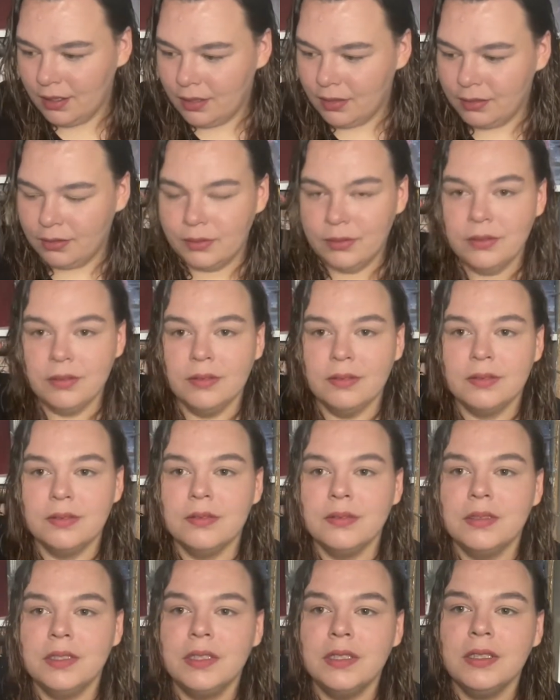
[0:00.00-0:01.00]
oh
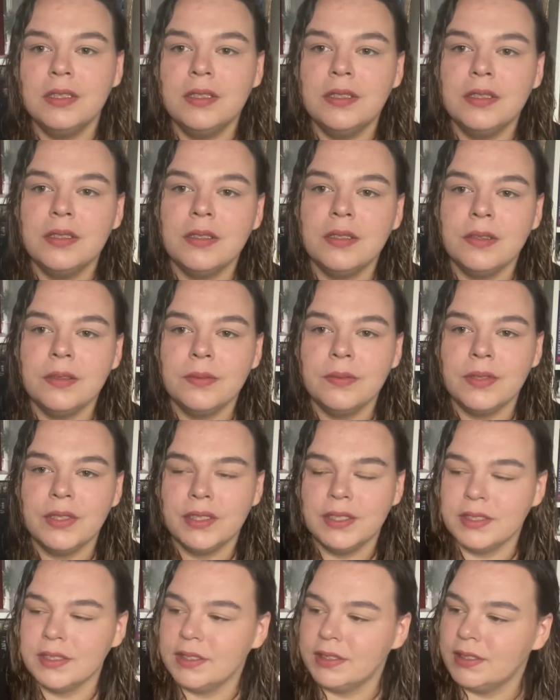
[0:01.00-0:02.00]
what
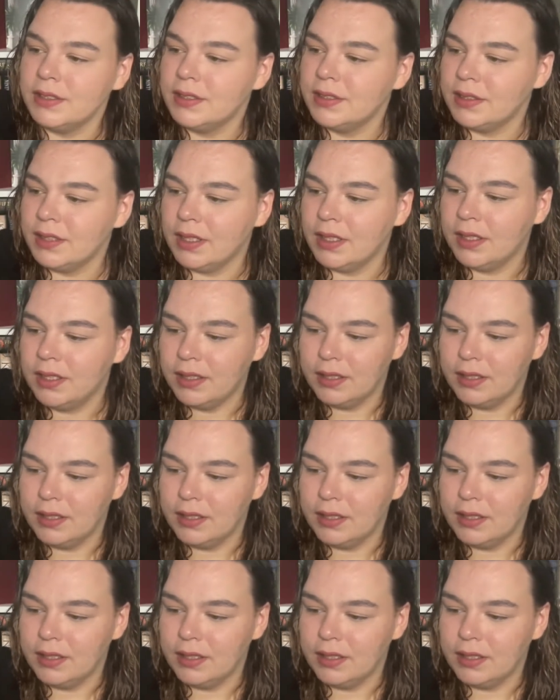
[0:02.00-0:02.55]
does this say